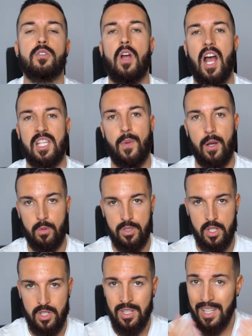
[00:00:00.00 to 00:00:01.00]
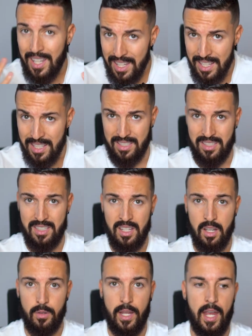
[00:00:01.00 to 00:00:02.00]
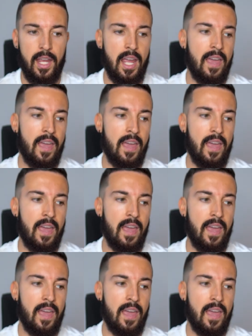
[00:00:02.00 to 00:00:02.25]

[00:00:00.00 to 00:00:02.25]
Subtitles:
cost per acquisition is, okay?